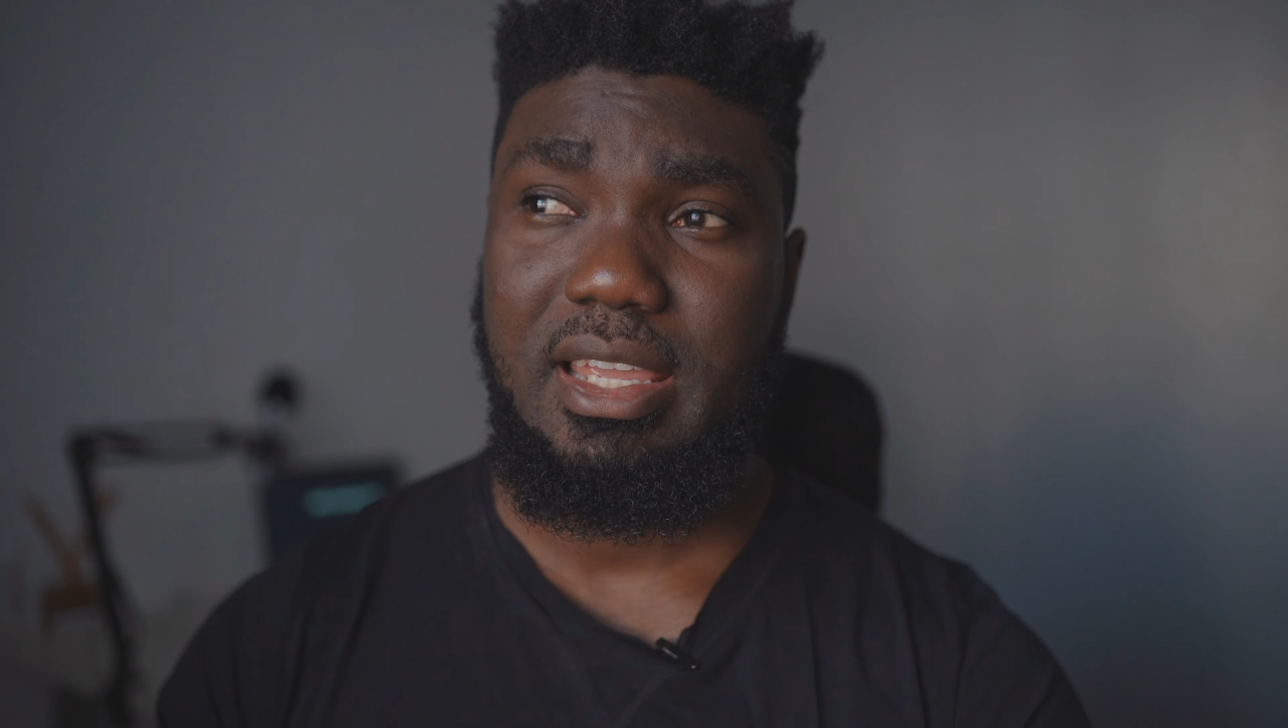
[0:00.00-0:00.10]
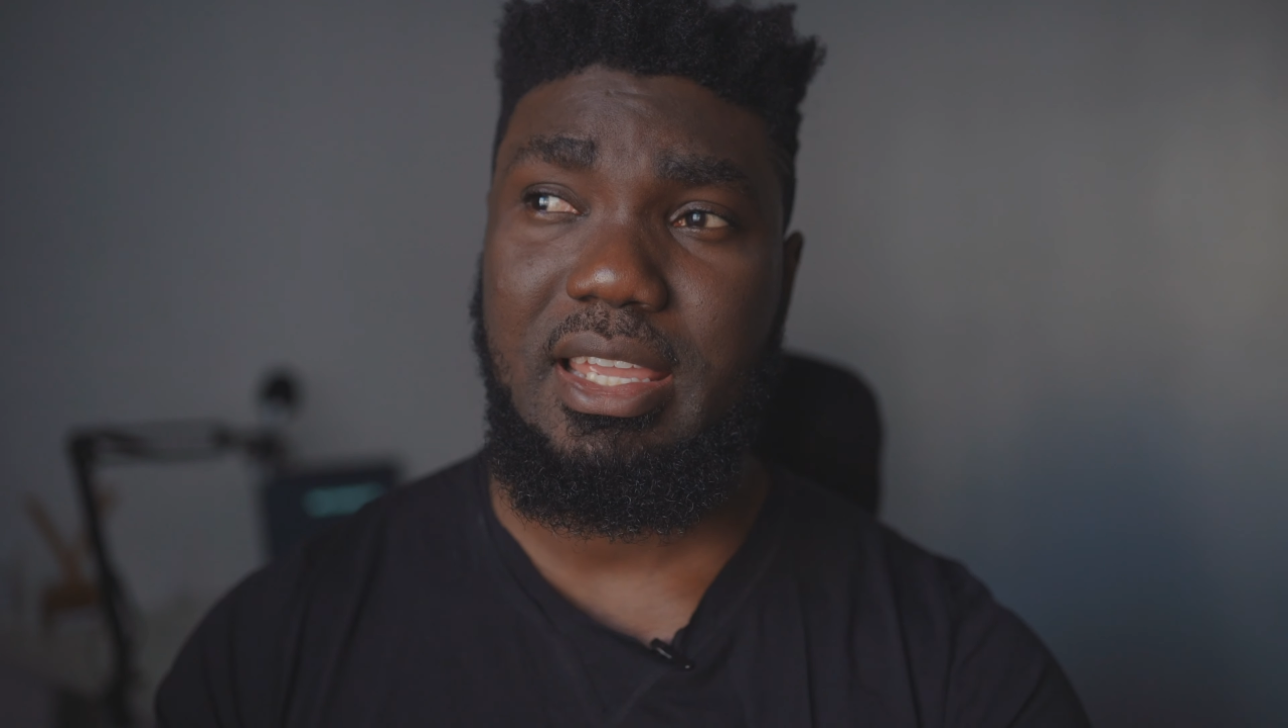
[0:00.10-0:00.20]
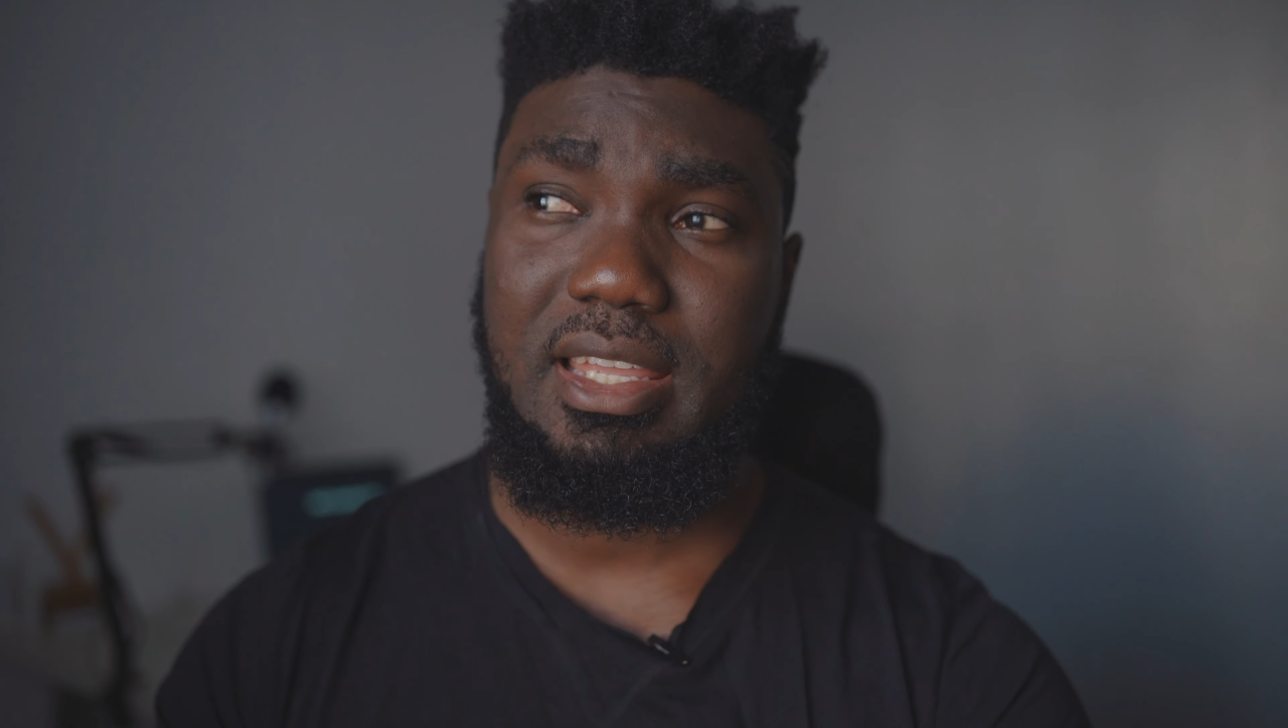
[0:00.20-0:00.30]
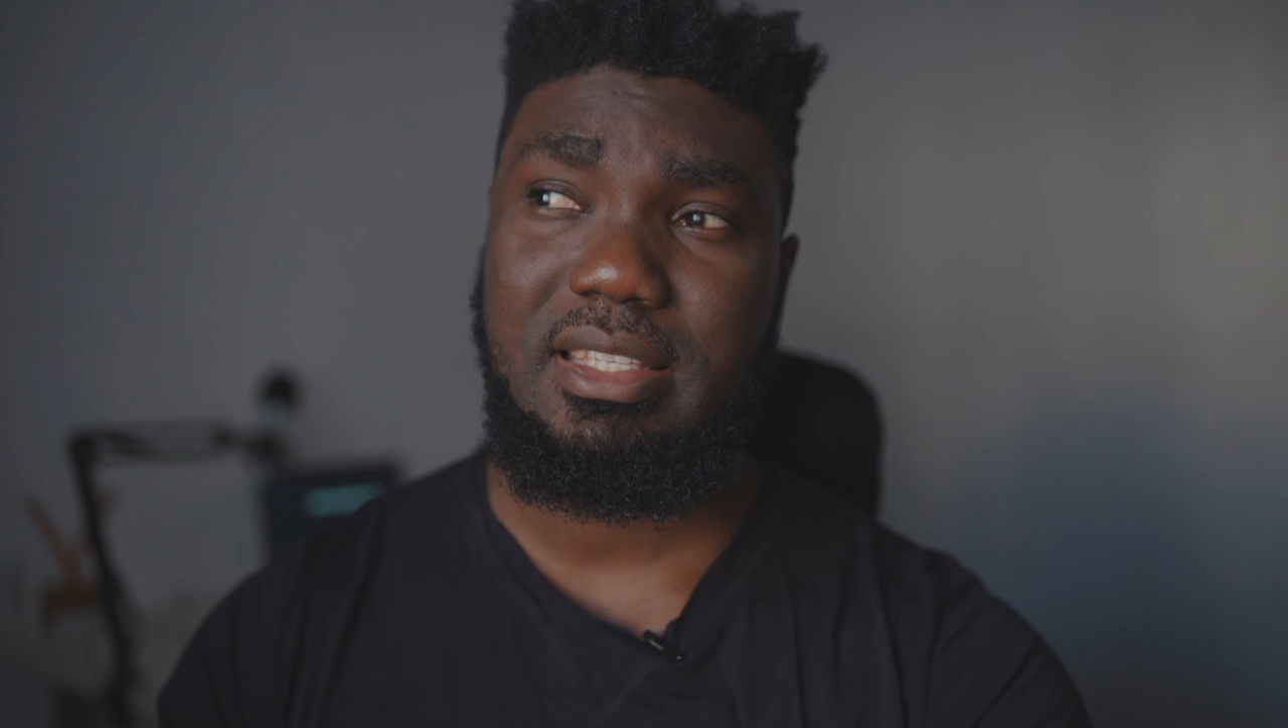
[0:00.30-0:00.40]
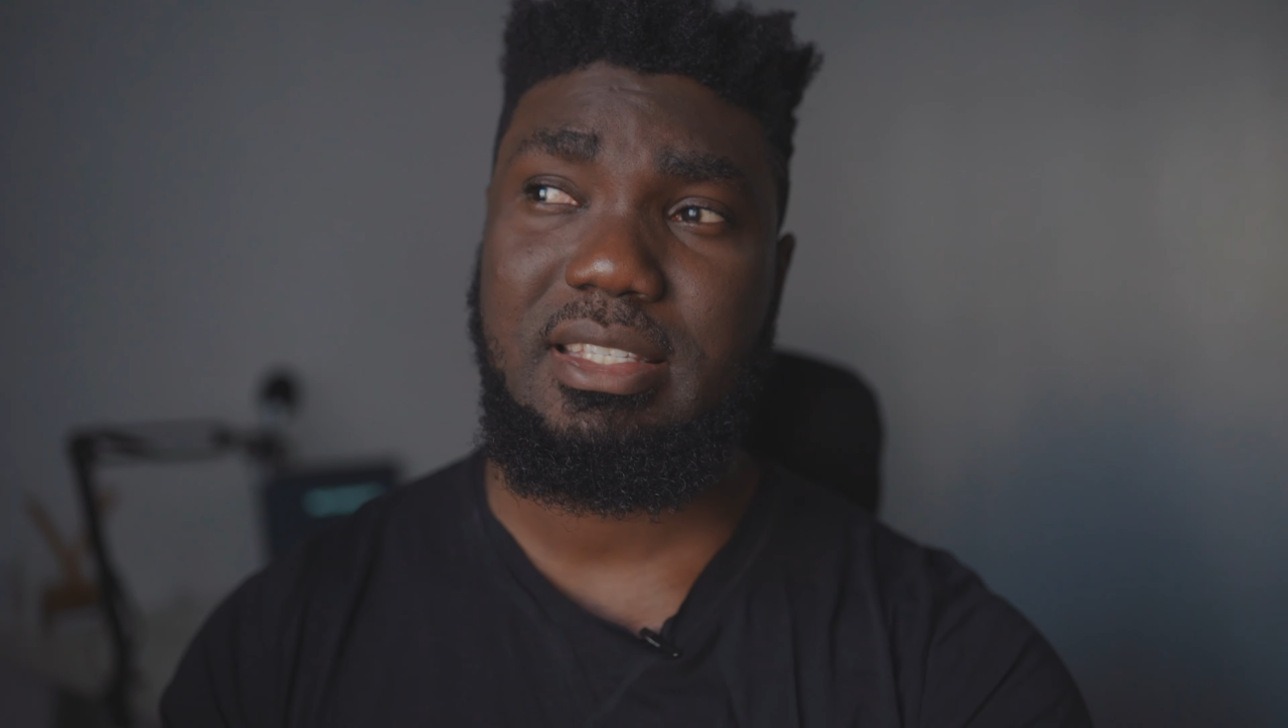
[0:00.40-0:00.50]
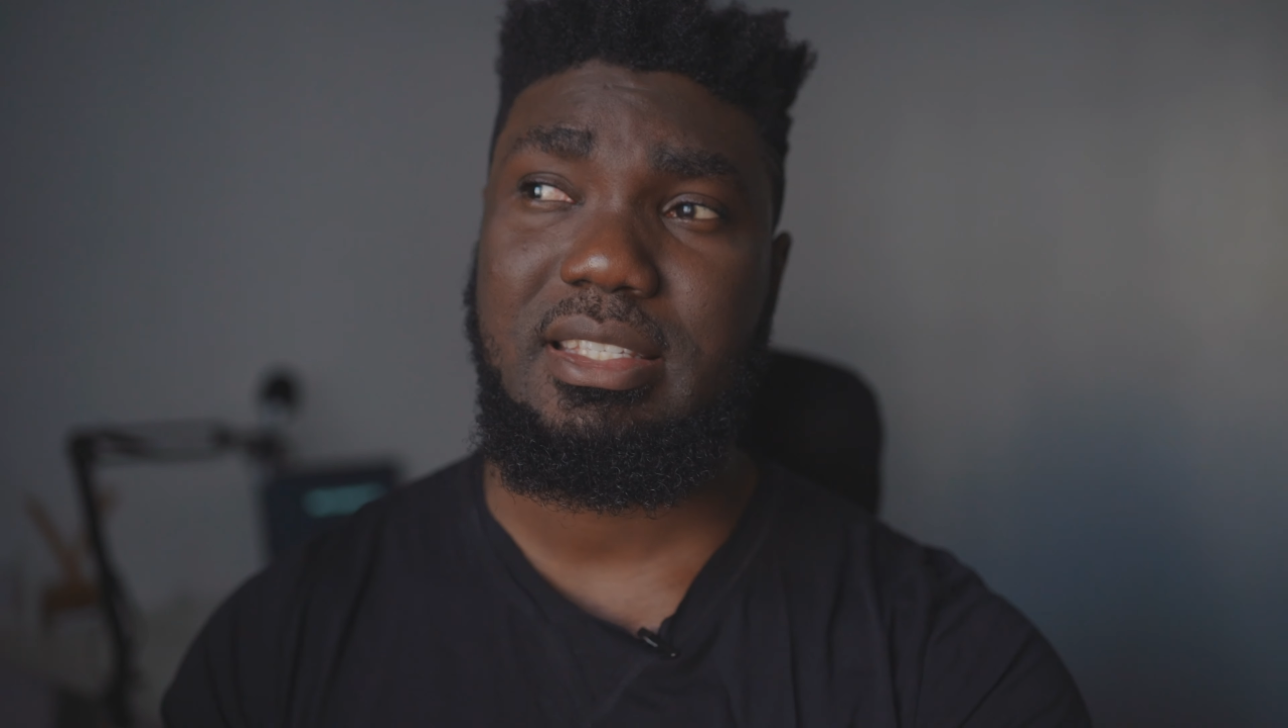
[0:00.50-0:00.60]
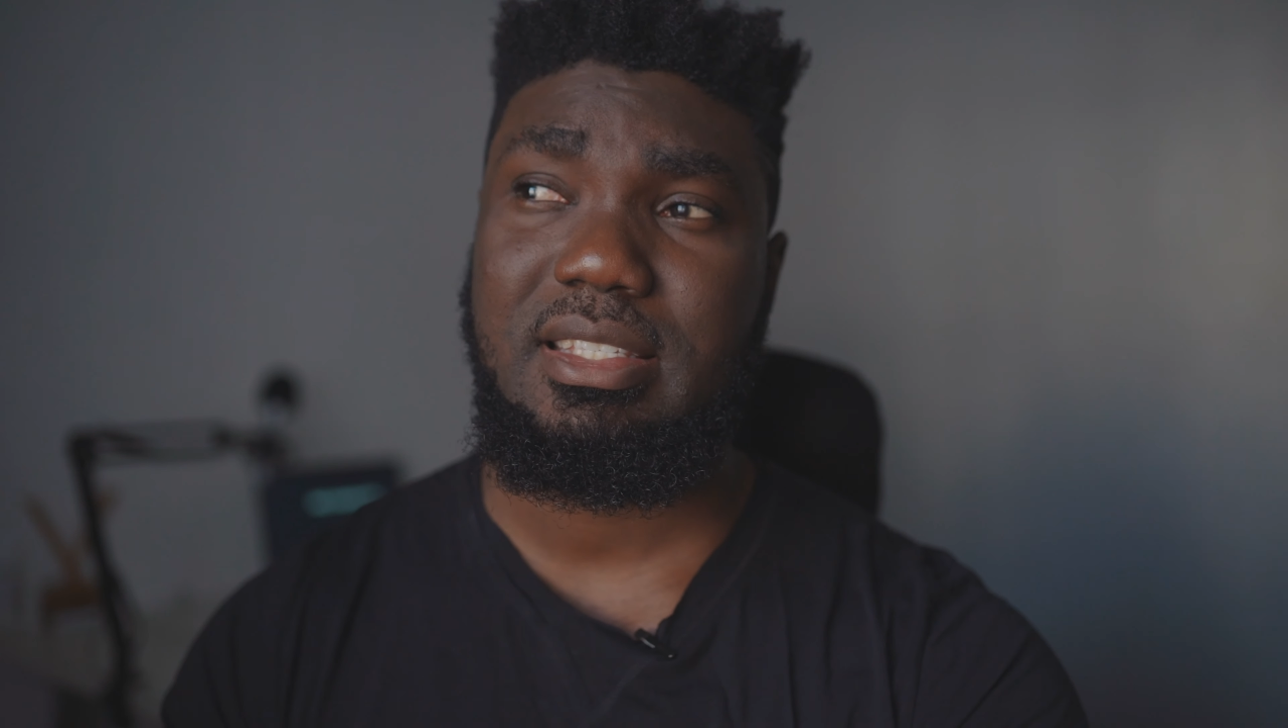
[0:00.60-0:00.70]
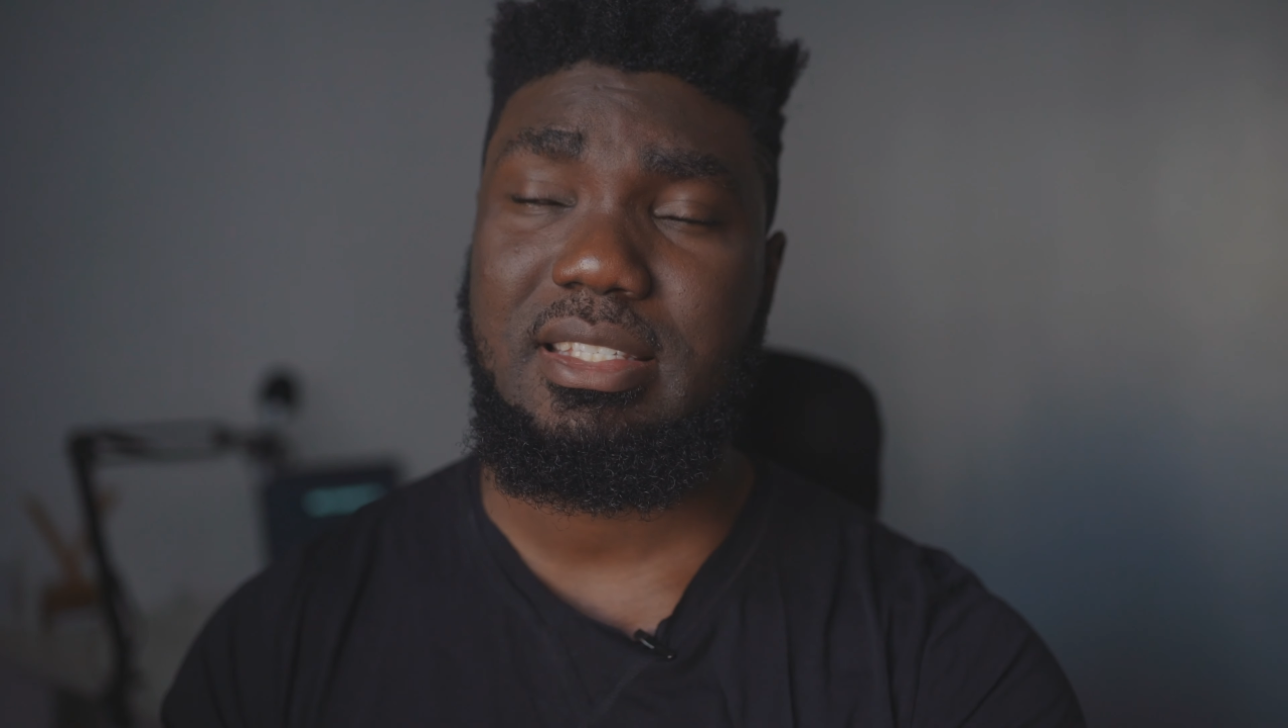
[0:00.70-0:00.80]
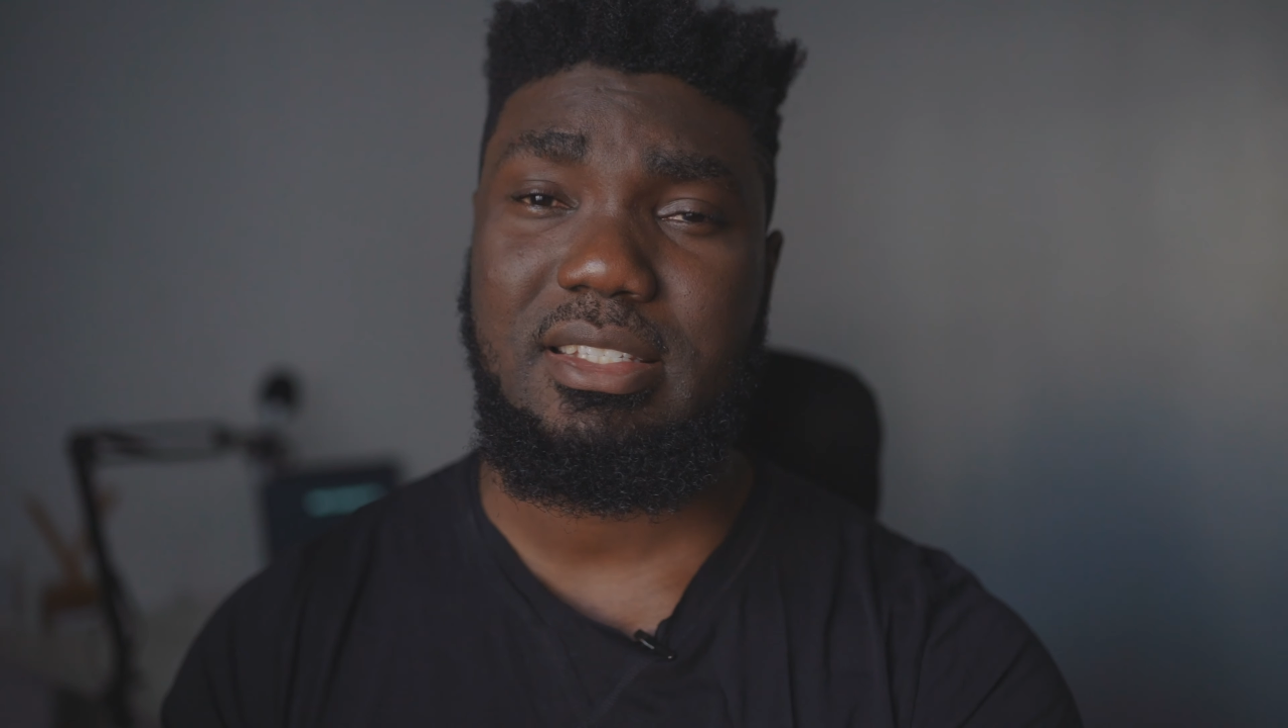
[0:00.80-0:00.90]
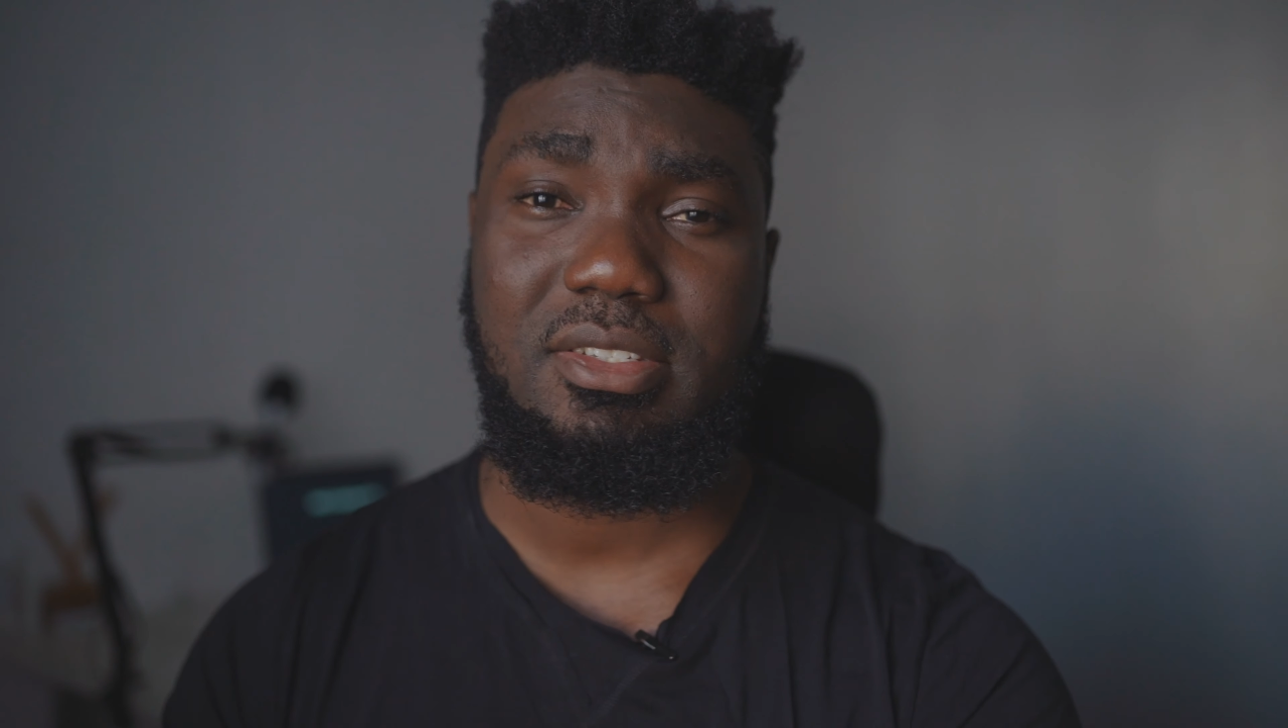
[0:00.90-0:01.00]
it's